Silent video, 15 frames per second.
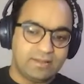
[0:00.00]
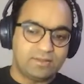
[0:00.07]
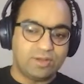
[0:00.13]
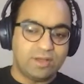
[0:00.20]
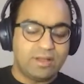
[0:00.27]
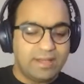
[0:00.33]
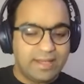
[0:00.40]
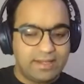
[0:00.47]
So
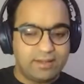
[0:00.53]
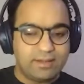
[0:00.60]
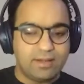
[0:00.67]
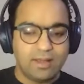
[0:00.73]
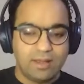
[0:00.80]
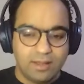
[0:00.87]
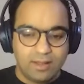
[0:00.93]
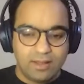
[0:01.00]
I'll let
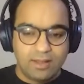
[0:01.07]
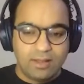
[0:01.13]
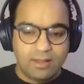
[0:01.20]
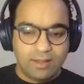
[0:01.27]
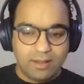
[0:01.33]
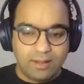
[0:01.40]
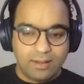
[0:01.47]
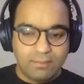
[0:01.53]
it
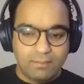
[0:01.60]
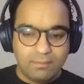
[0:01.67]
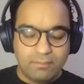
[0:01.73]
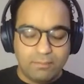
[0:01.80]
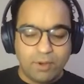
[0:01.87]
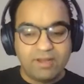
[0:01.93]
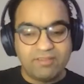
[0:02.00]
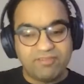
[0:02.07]

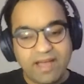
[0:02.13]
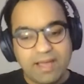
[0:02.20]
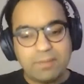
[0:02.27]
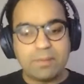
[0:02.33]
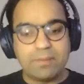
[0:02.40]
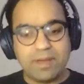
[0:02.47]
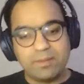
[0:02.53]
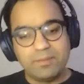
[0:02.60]
modify
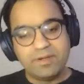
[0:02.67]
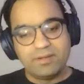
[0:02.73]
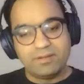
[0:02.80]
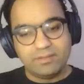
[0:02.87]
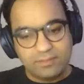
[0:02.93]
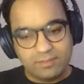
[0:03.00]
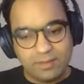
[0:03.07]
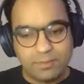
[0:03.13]
my
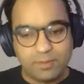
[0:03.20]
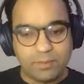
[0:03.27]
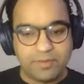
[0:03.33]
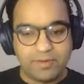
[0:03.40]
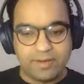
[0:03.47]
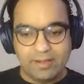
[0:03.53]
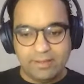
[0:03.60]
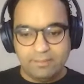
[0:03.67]
parameters
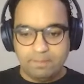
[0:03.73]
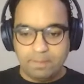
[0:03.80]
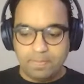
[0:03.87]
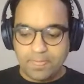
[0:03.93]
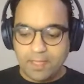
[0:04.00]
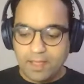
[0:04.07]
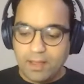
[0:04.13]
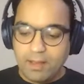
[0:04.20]
appropriately.
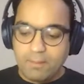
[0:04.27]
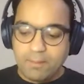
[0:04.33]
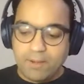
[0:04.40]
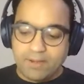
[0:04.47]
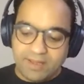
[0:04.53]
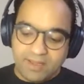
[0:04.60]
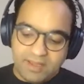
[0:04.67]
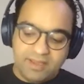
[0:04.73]

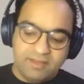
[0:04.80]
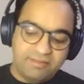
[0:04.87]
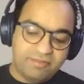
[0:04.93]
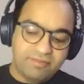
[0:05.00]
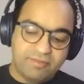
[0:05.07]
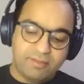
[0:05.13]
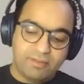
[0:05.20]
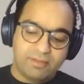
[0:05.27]
But
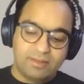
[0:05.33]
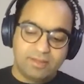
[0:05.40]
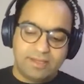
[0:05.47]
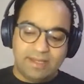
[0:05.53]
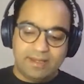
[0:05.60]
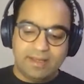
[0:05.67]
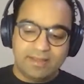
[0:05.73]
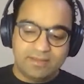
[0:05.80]
if the
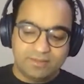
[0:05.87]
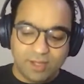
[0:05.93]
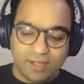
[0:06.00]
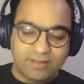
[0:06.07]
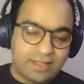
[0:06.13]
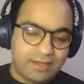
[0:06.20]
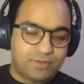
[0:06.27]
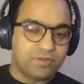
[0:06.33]
data is
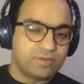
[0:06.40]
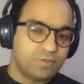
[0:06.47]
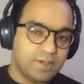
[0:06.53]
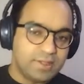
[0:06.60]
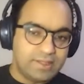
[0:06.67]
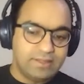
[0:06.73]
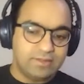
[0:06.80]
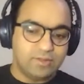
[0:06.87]
not that
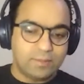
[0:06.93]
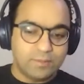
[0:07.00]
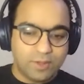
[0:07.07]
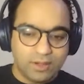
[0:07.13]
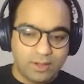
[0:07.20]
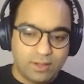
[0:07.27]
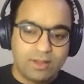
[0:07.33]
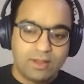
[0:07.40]
trustworthy, so I'm going
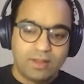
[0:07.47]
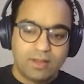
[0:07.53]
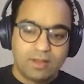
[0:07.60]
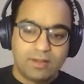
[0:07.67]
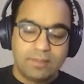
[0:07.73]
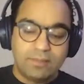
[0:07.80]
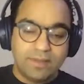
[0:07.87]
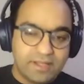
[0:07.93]
to
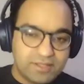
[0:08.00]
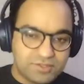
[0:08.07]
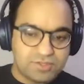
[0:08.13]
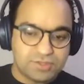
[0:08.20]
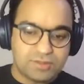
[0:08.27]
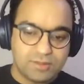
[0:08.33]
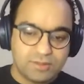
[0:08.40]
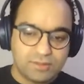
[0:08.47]

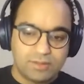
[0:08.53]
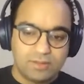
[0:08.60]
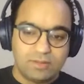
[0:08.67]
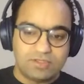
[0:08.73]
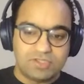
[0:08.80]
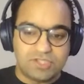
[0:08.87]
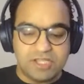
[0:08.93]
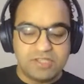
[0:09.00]
diminish the
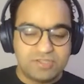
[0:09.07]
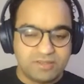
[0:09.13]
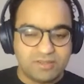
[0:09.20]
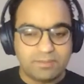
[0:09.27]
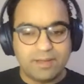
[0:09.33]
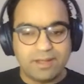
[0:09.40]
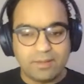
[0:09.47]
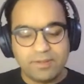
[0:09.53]
changes
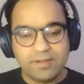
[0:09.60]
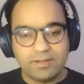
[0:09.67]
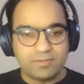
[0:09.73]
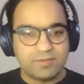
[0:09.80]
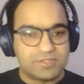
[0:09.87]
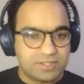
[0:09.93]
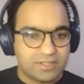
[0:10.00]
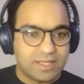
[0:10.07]
in parameters
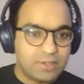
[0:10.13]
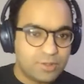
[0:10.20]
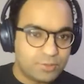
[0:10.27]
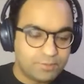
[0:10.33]
which it can do.